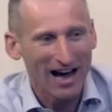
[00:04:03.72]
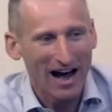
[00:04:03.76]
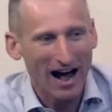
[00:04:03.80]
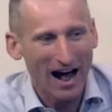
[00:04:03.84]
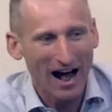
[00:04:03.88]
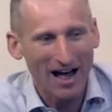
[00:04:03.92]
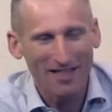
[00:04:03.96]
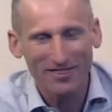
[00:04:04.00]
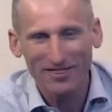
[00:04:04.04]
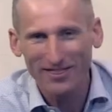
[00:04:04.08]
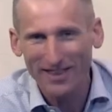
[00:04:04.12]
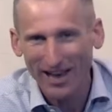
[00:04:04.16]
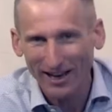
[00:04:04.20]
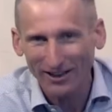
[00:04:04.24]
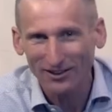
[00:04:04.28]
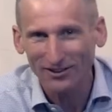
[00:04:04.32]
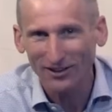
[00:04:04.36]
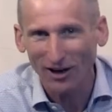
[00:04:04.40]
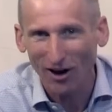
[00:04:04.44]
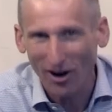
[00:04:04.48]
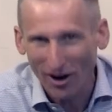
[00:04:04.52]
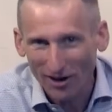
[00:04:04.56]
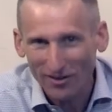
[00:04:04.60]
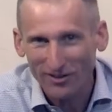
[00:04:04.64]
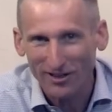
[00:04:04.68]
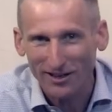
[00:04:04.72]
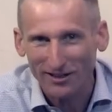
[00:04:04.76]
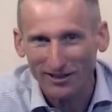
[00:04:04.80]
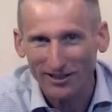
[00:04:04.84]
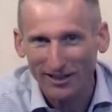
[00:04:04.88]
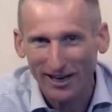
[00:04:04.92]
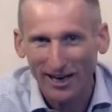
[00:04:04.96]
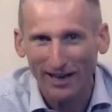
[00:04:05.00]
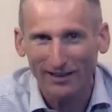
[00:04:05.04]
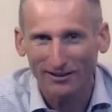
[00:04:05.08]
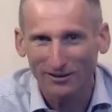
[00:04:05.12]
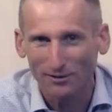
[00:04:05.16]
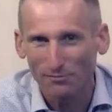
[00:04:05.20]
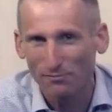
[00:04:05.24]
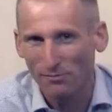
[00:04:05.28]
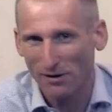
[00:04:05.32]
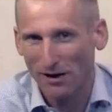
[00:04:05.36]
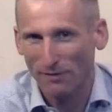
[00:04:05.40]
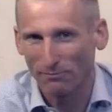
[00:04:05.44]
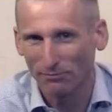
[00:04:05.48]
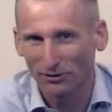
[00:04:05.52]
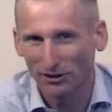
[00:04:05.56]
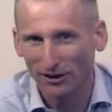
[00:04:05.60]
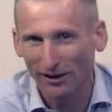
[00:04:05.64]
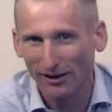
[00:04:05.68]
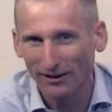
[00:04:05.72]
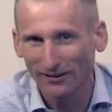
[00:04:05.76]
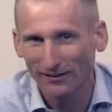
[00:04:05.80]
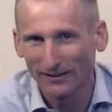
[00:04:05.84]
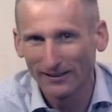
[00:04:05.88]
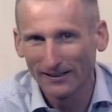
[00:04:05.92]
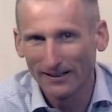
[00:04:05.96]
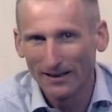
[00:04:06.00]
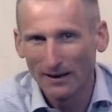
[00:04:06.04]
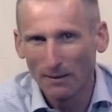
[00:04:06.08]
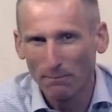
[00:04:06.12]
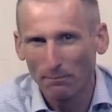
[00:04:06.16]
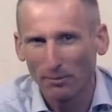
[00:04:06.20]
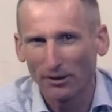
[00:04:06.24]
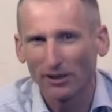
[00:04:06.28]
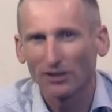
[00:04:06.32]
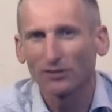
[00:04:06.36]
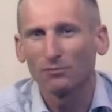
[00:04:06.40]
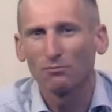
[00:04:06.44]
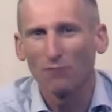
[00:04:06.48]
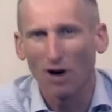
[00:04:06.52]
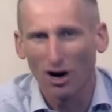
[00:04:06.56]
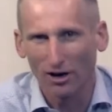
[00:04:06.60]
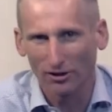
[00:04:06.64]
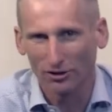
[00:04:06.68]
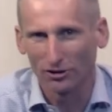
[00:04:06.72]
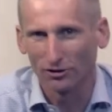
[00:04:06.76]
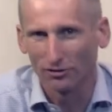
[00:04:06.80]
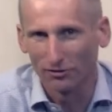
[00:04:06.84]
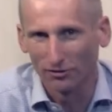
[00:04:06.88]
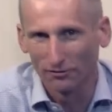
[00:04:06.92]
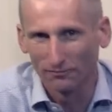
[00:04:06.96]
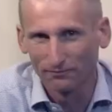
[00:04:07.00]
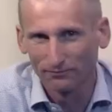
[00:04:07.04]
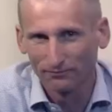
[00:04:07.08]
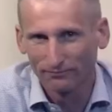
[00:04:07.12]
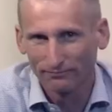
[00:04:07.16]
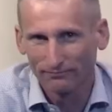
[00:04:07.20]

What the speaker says: and yes, I think the Canyon pips it, but it's marginal,